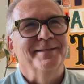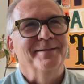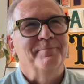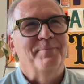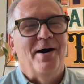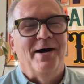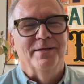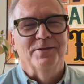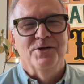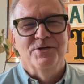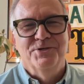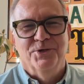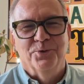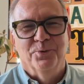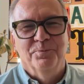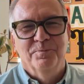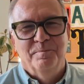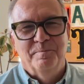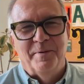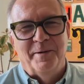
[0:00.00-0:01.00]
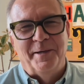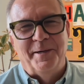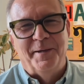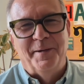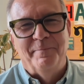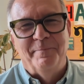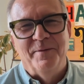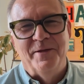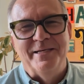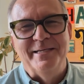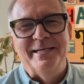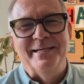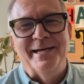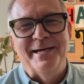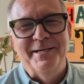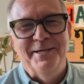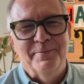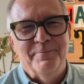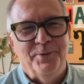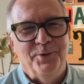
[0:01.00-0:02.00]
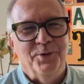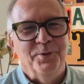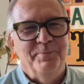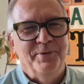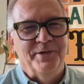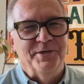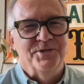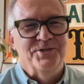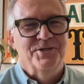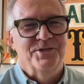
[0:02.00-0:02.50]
biological, the DNA computer pitch.